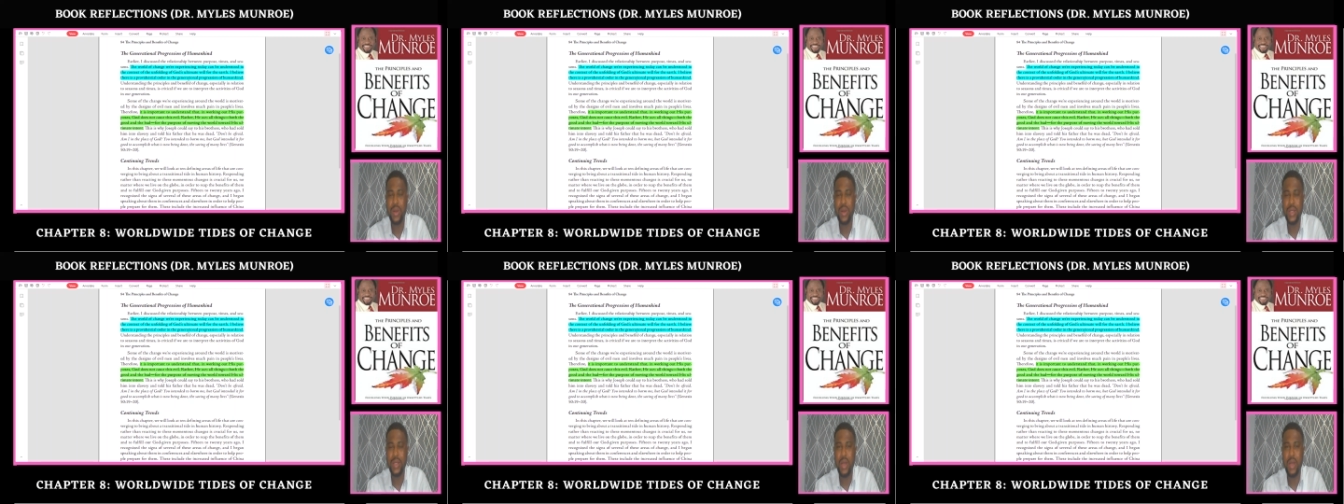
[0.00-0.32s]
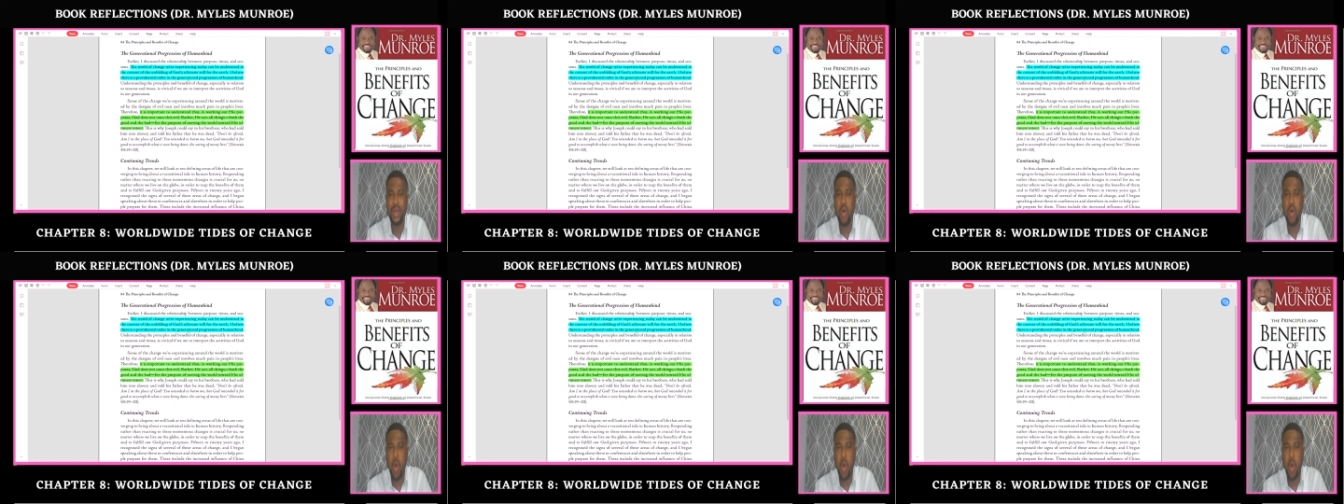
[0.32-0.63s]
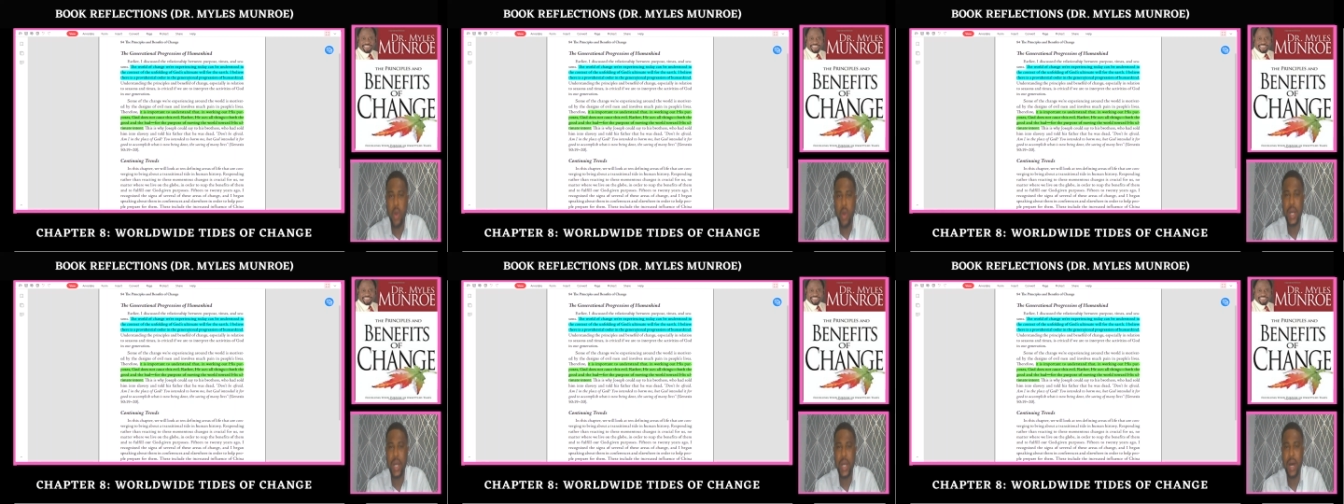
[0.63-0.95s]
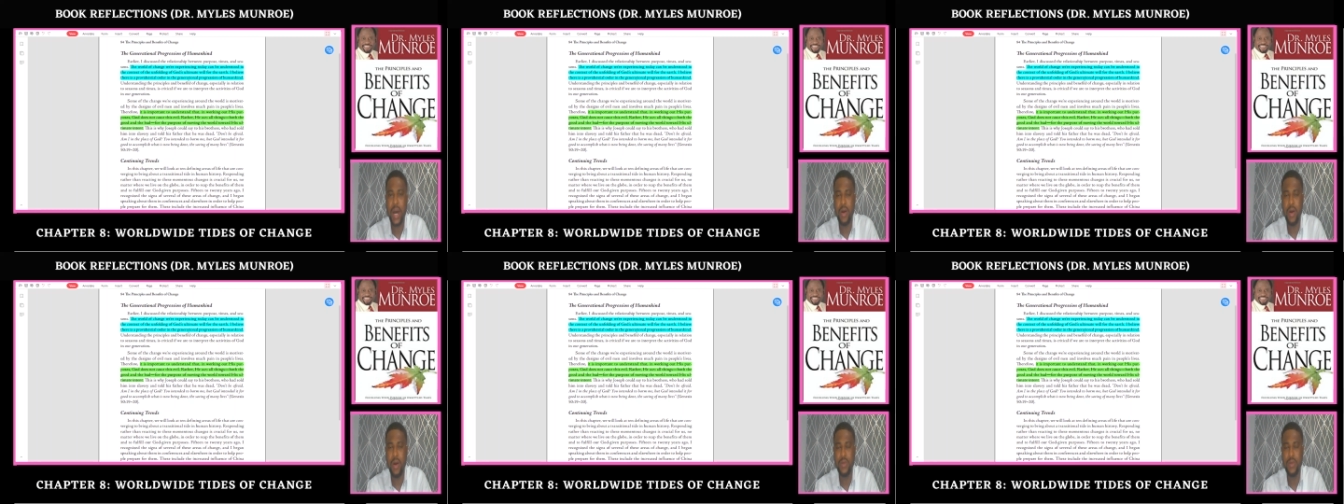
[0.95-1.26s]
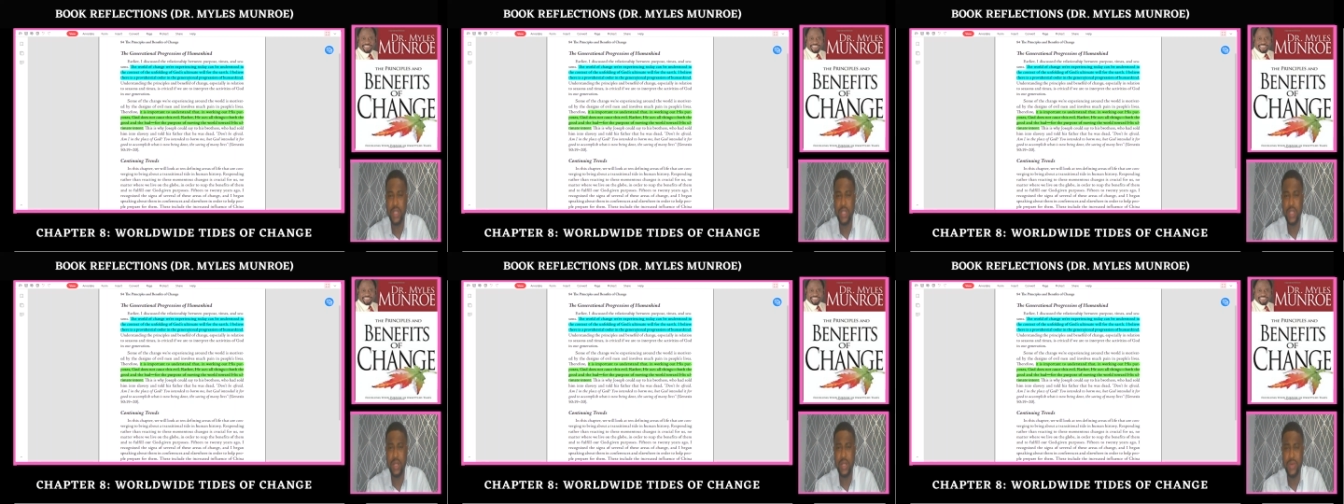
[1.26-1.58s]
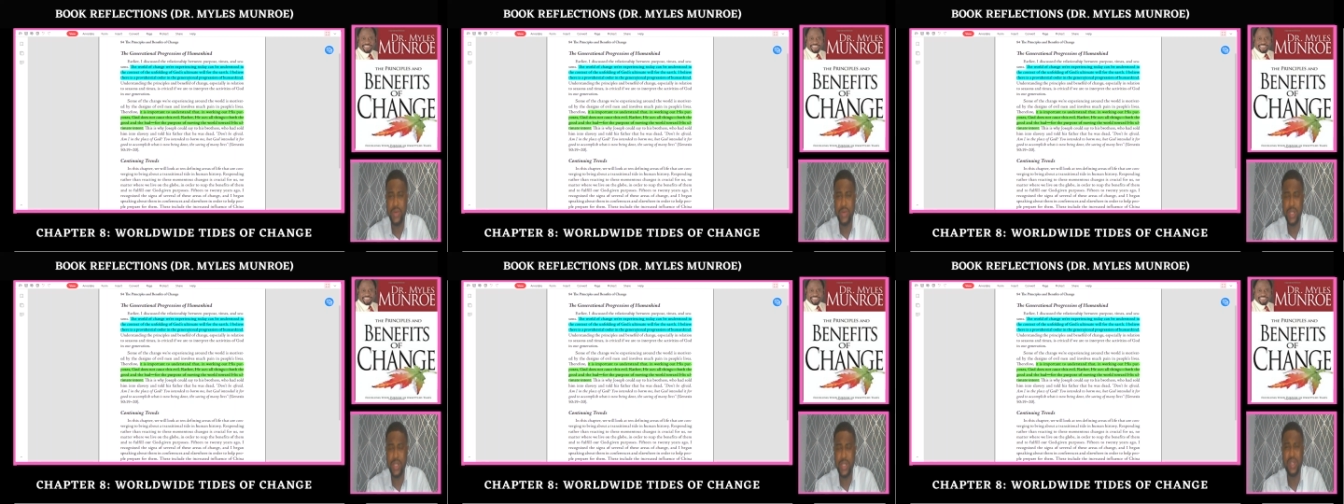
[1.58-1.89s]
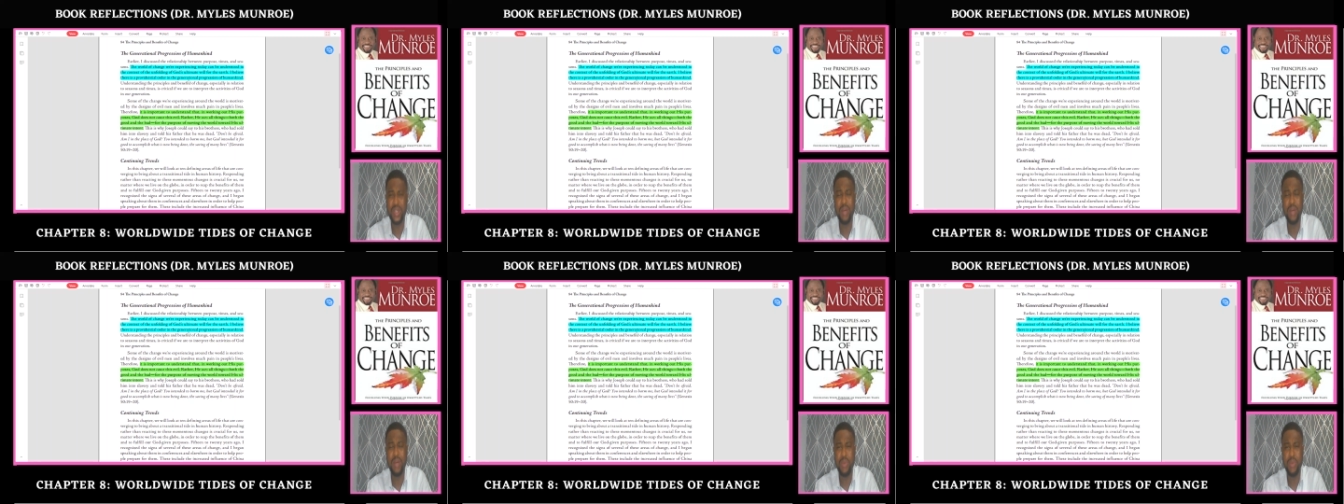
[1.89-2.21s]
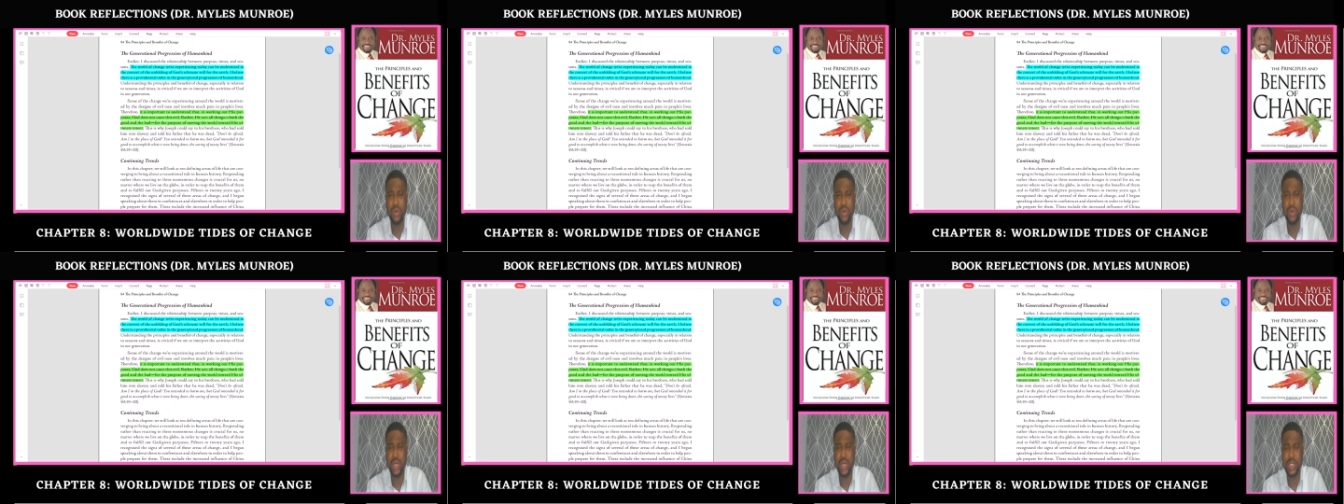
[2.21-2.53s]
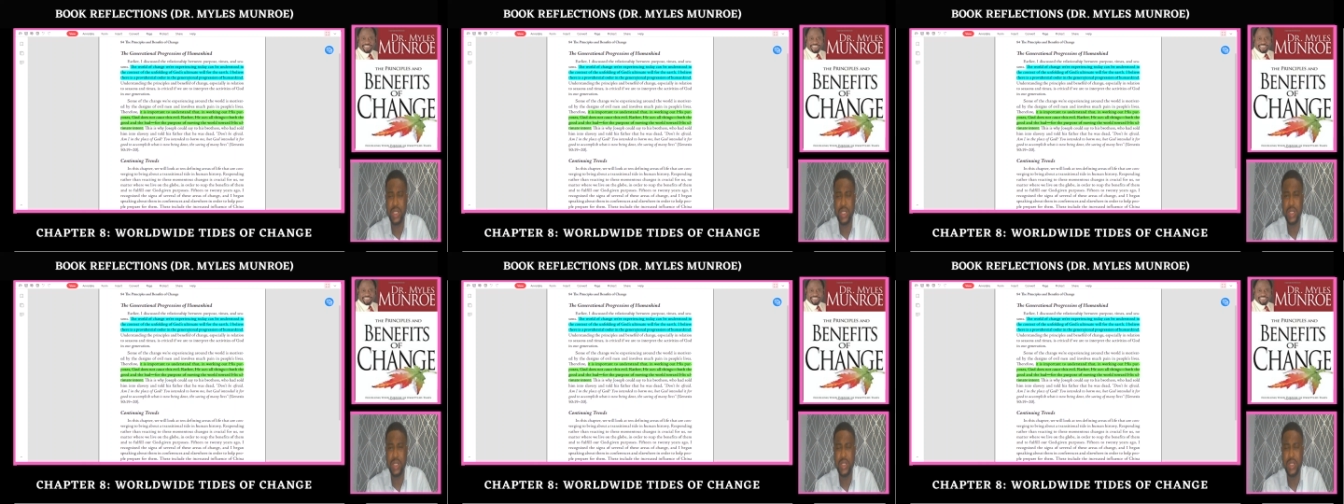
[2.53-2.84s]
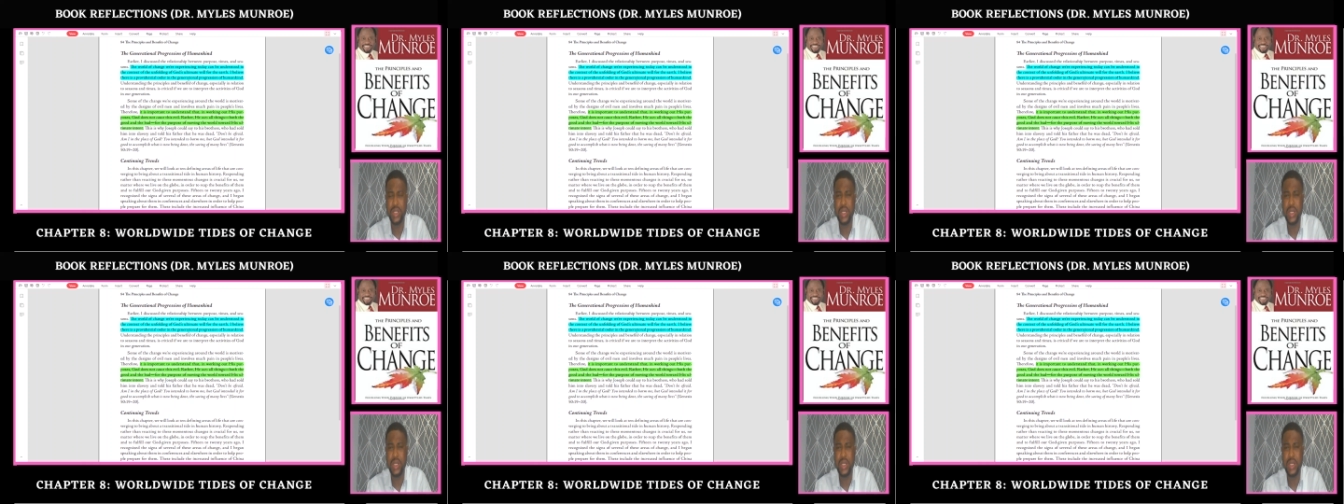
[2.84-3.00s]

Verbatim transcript: the order of generational progression